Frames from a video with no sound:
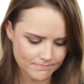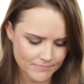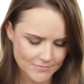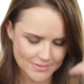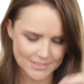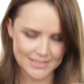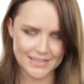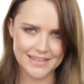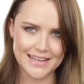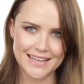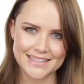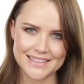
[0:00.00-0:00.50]

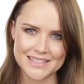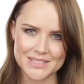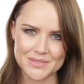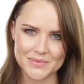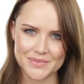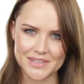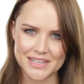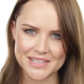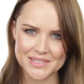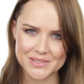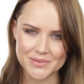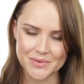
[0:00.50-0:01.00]
So I like this
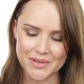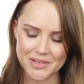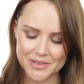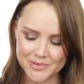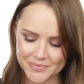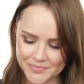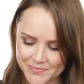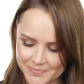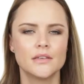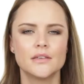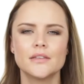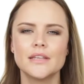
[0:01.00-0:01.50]
one as well.
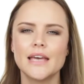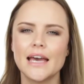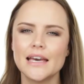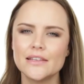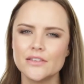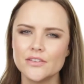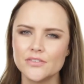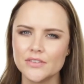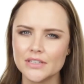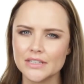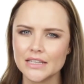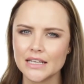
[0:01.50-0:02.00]
The
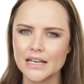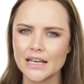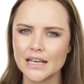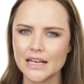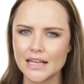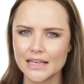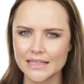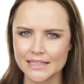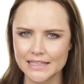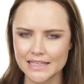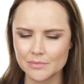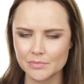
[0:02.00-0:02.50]
other thing that I
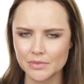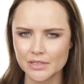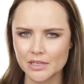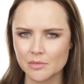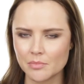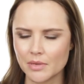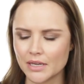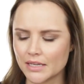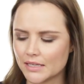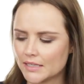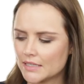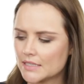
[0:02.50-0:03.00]
like keeping
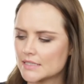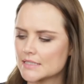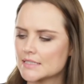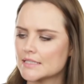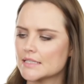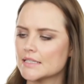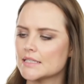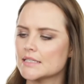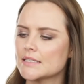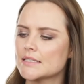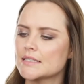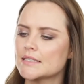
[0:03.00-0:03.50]
in my kits
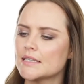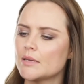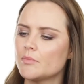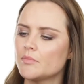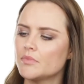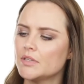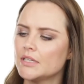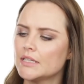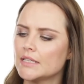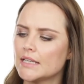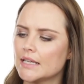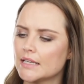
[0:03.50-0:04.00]
is
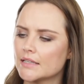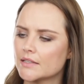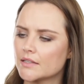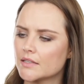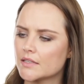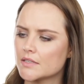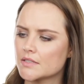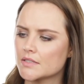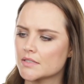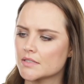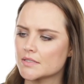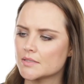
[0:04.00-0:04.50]
something like
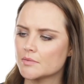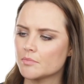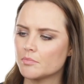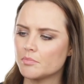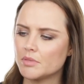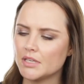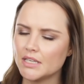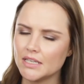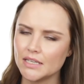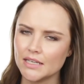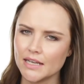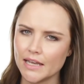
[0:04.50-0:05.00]
this. It's a
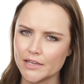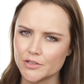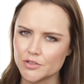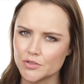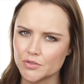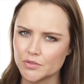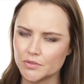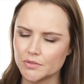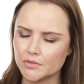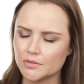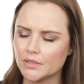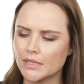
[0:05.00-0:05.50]
Be
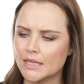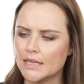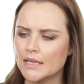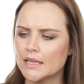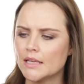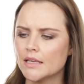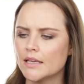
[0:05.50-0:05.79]
Natural.